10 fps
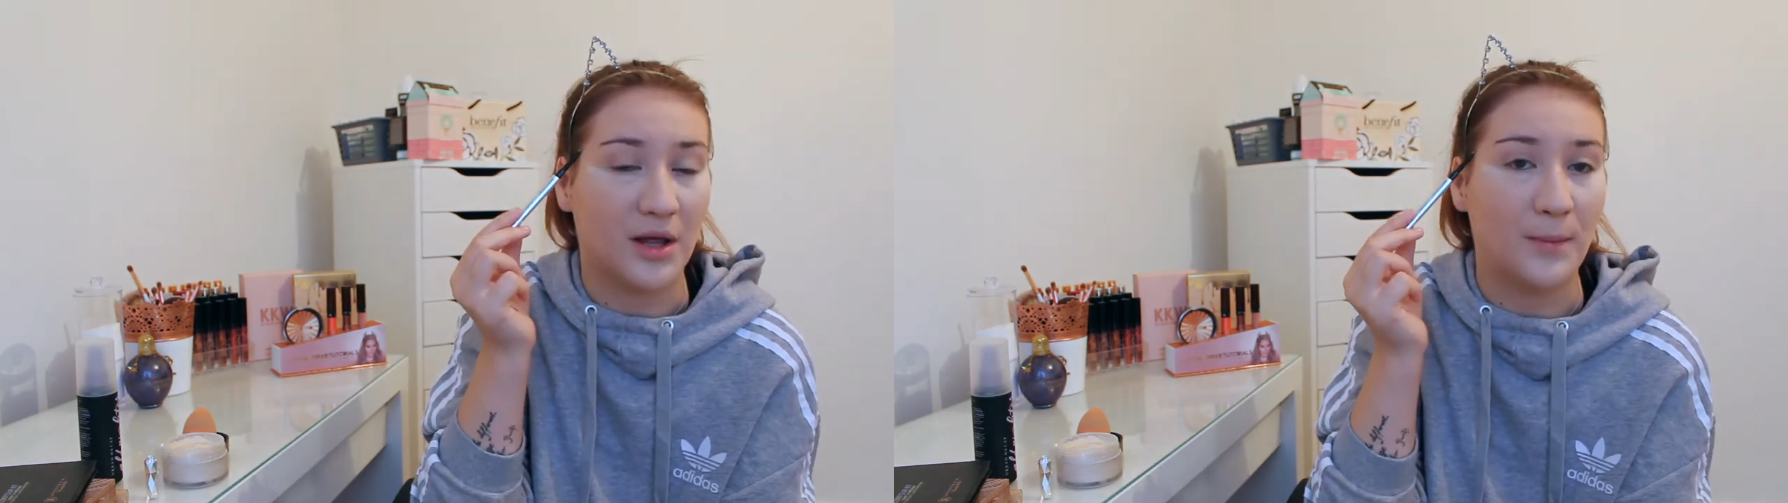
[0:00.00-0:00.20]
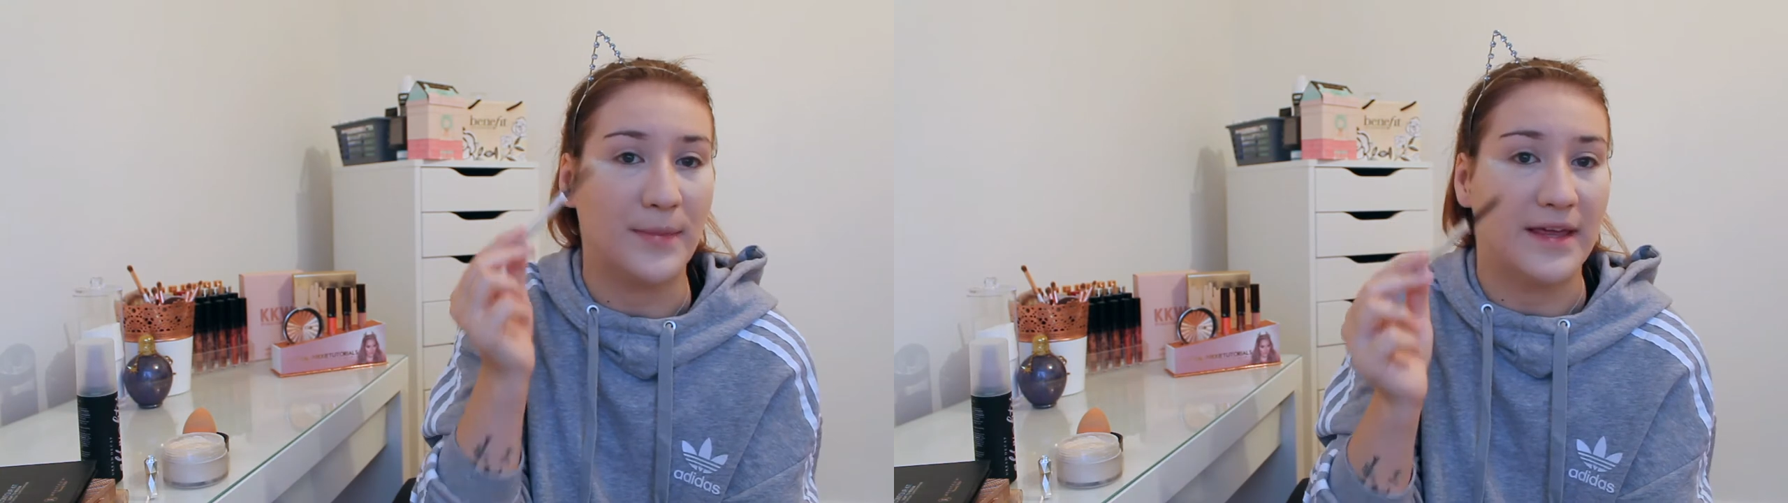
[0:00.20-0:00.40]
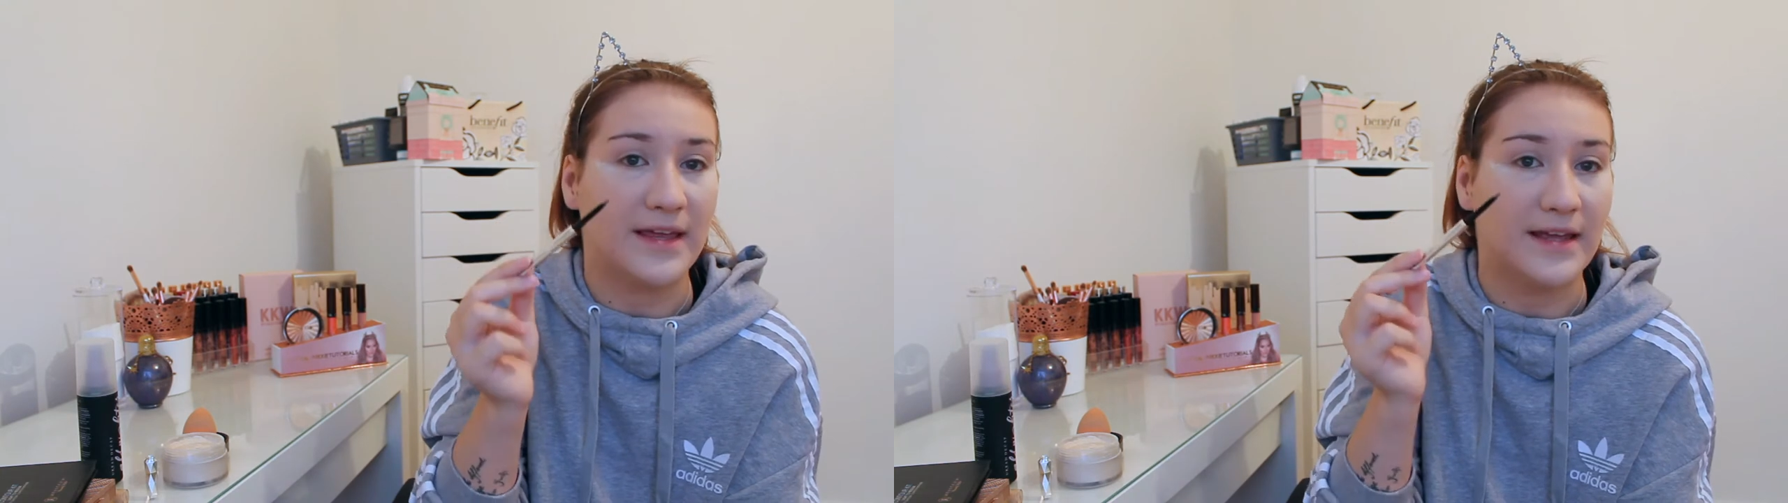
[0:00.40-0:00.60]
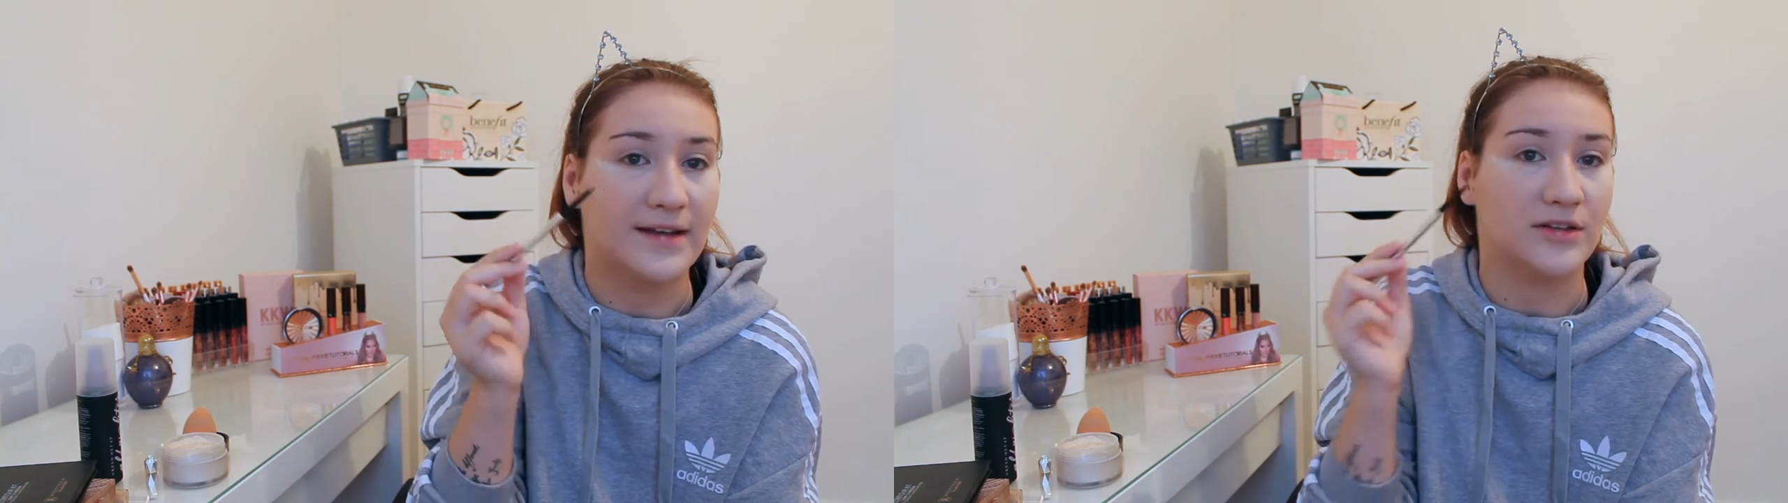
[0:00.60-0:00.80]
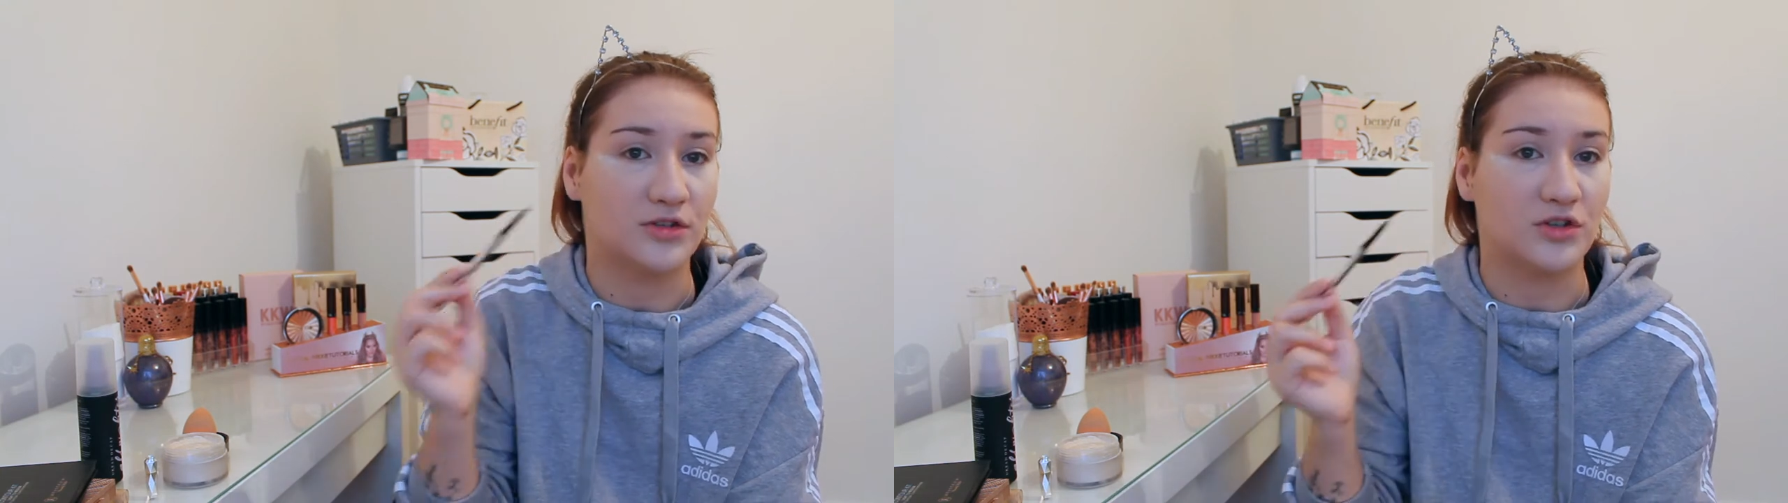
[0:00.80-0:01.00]
a
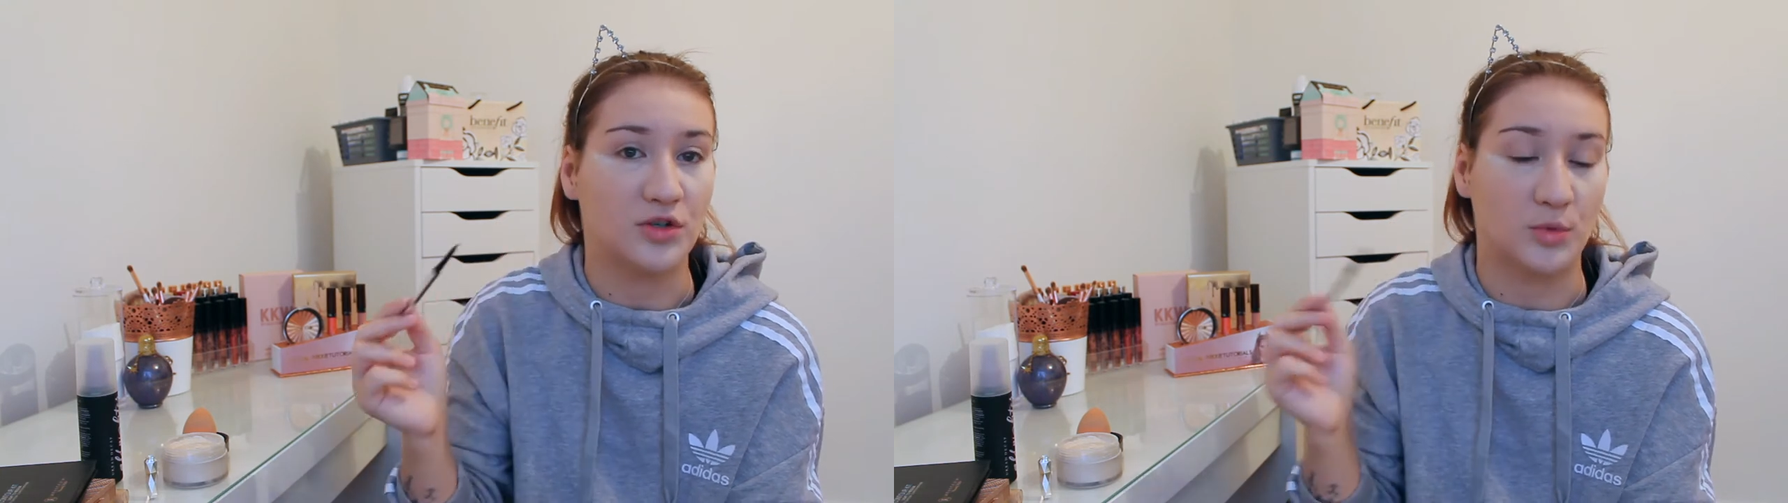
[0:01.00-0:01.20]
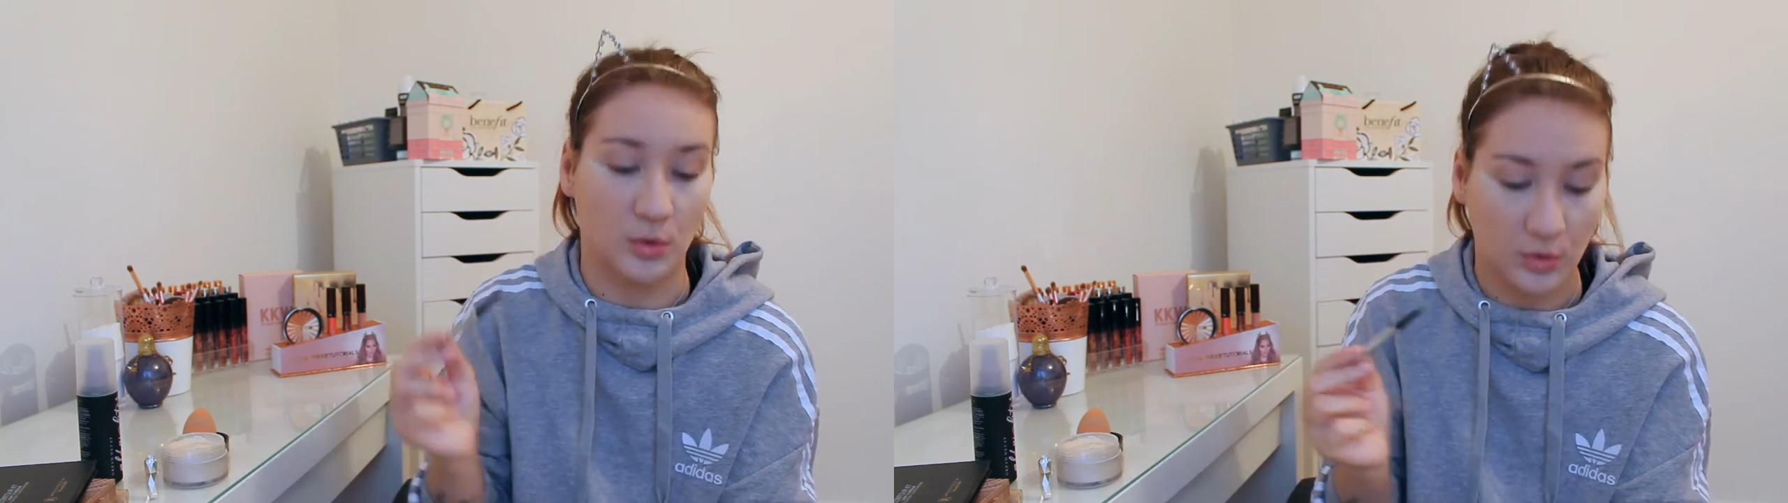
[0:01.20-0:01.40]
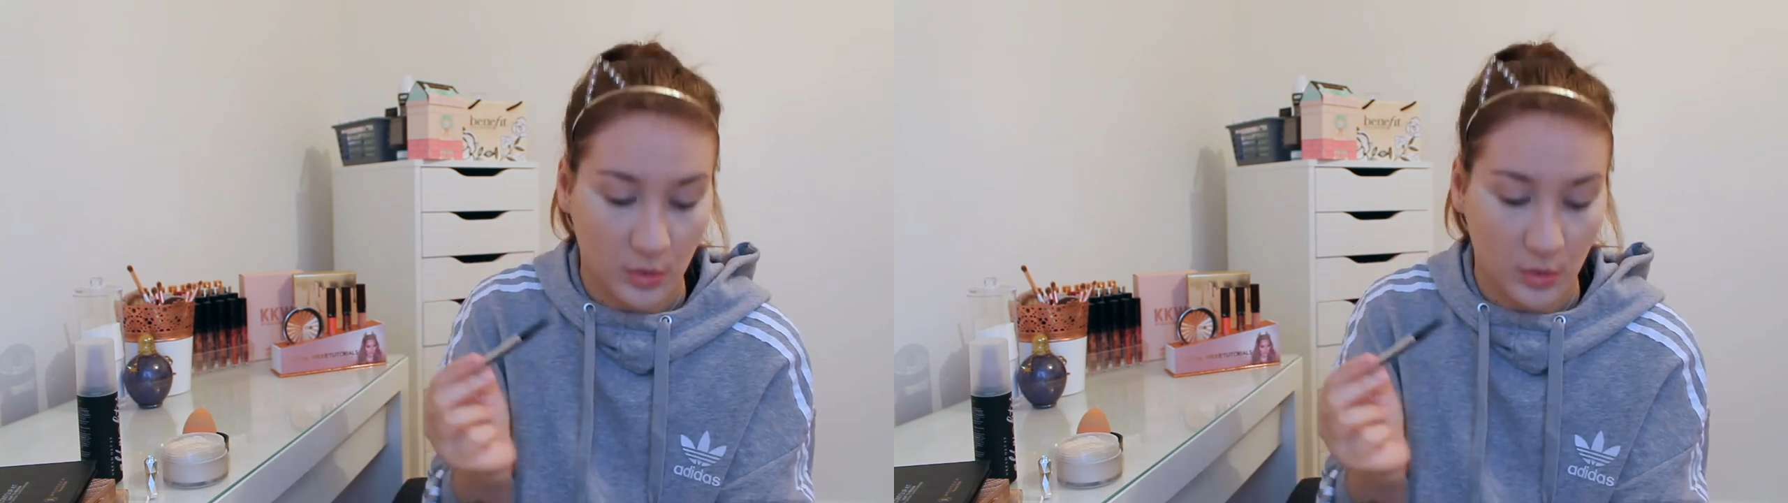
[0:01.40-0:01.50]
pain to do.